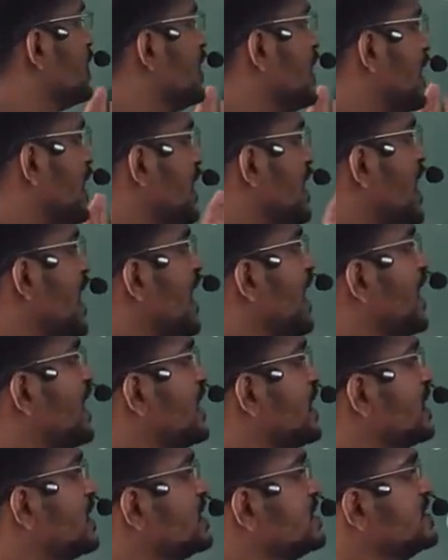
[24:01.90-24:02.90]
a
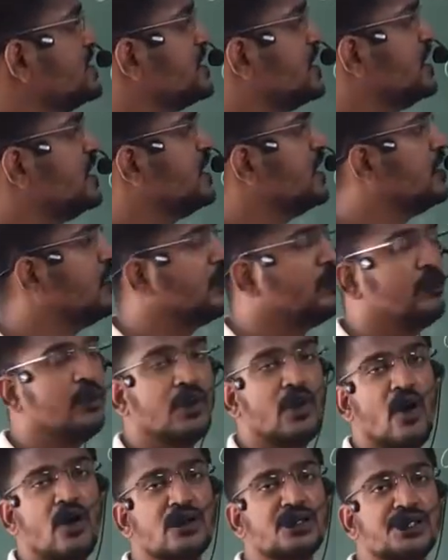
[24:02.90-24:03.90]
and z
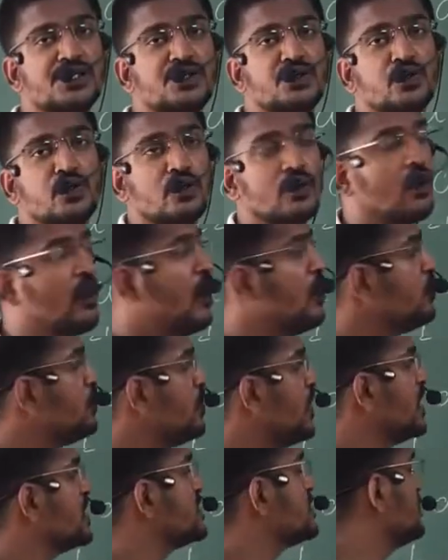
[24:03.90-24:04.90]
belongs to complex